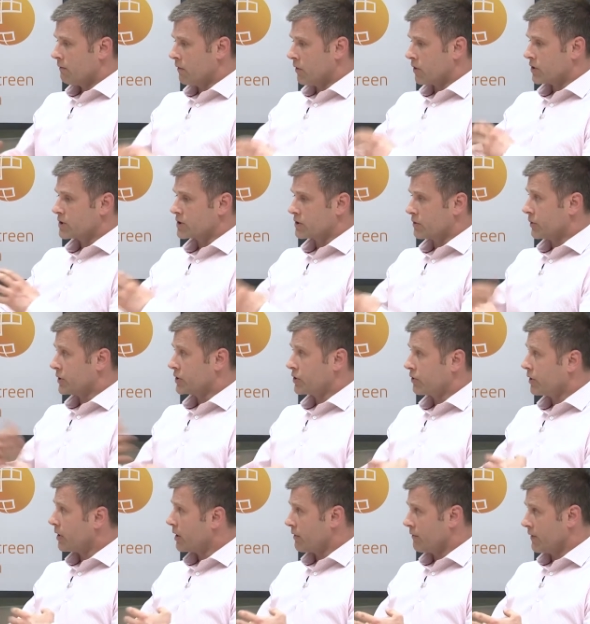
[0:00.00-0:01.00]
versus the
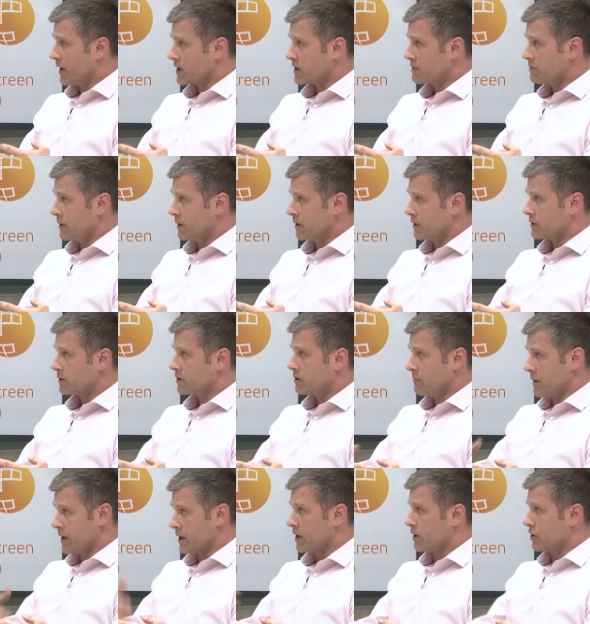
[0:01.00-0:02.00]
return on investment
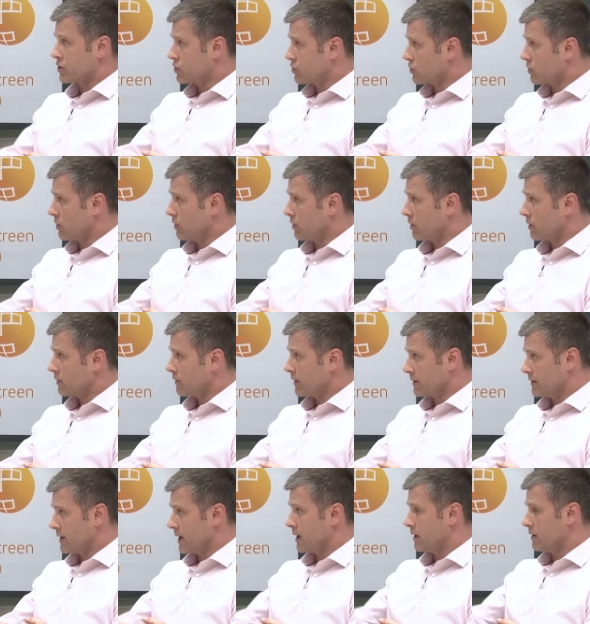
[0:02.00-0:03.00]
to making sure
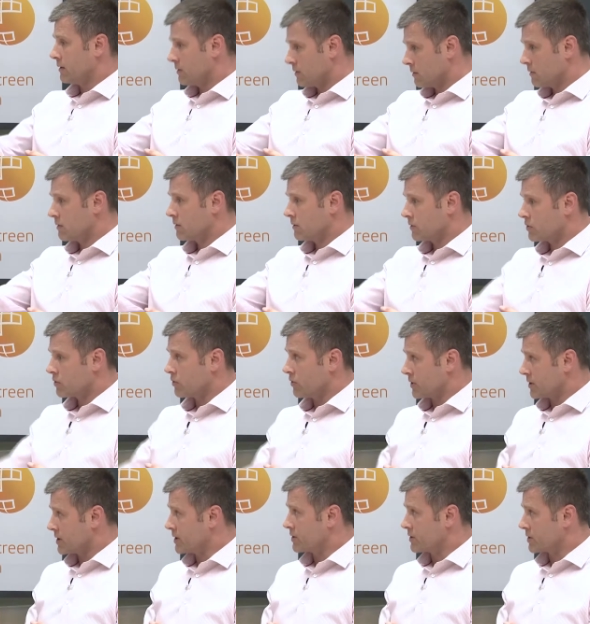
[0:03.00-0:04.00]
that
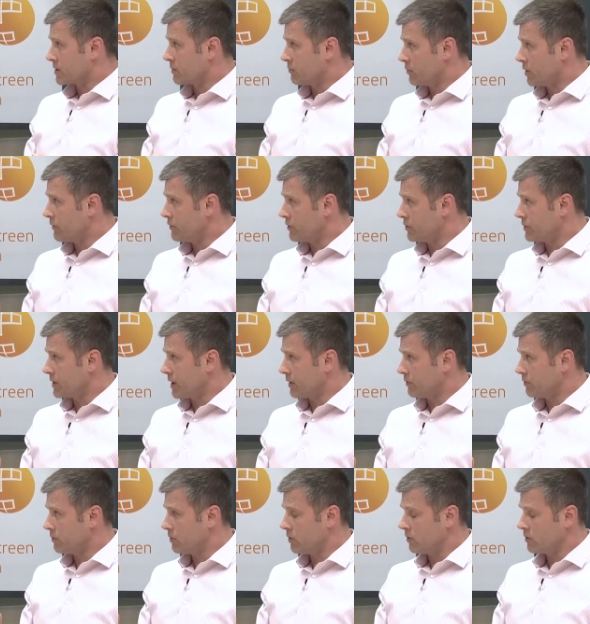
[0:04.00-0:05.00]
turns into some revenue
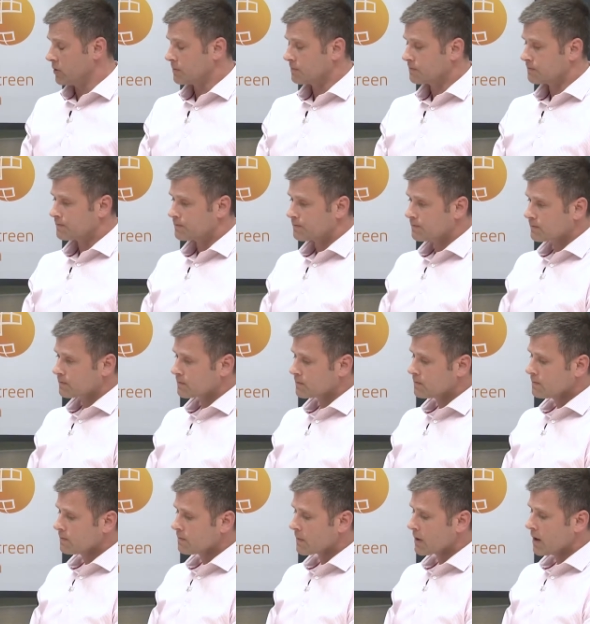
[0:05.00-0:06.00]
down the road?
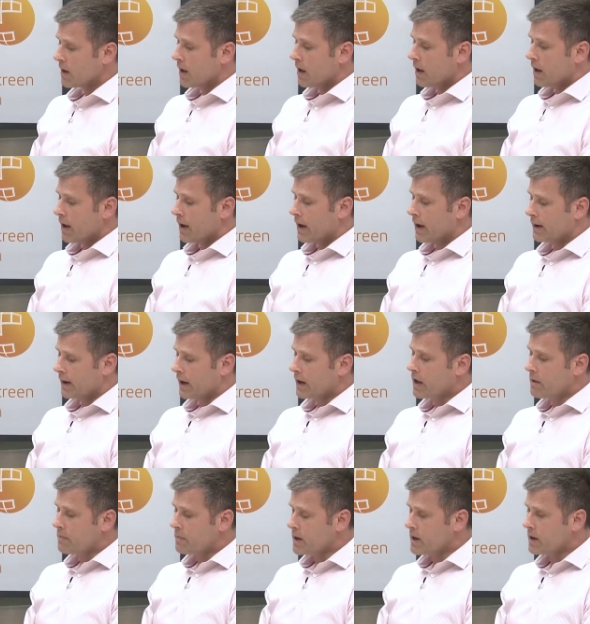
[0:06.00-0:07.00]
And
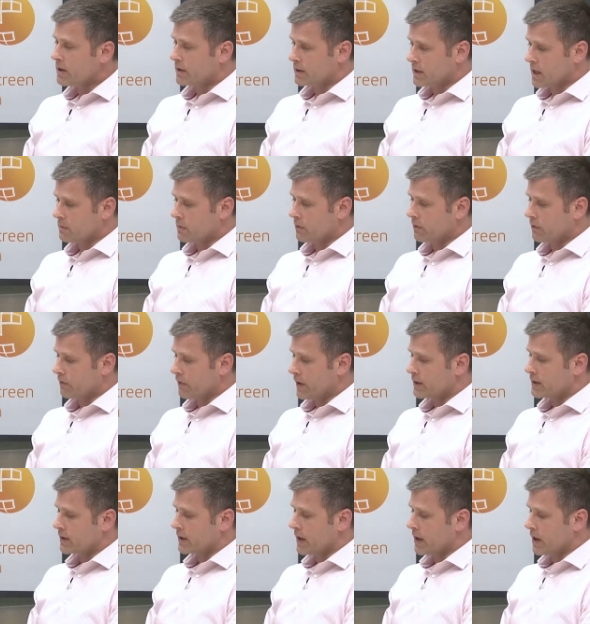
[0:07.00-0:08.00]
NAB, the type of
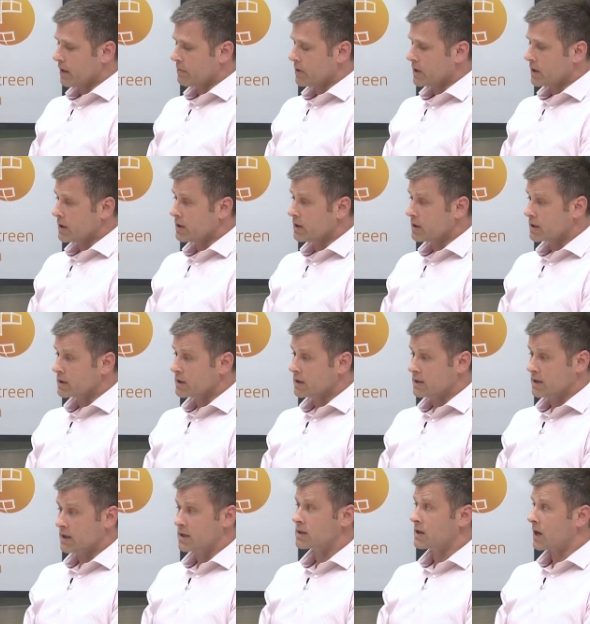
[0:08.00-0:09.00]
event that NAB
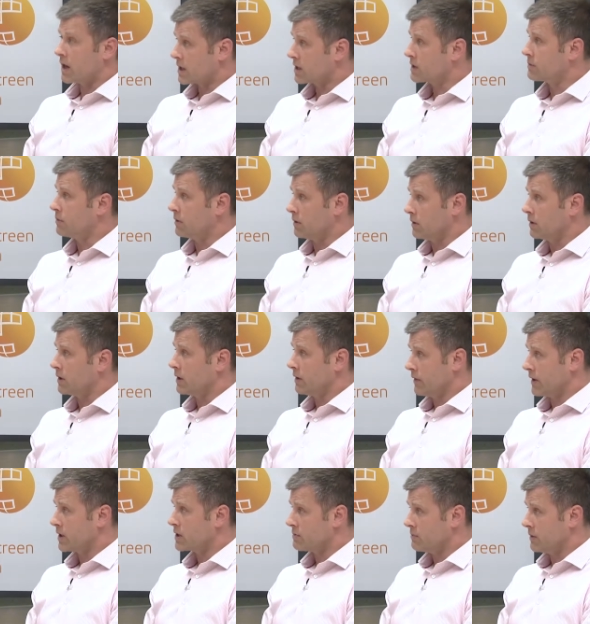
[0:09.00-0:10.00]
is, it's a sizable
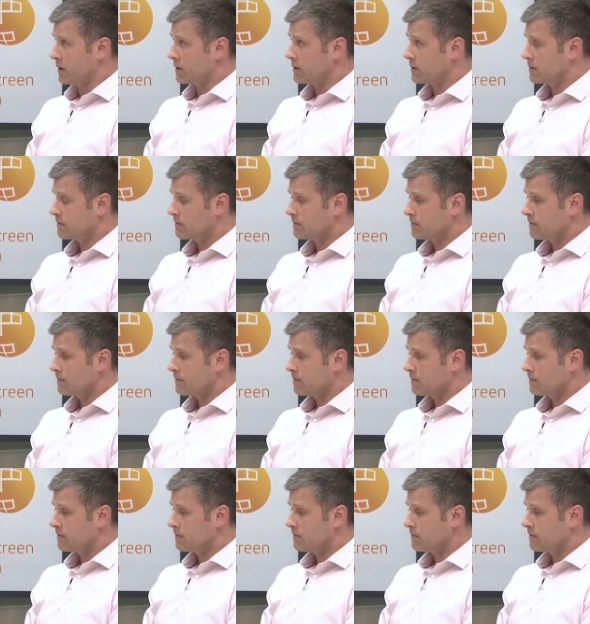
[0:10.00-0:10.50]
investment.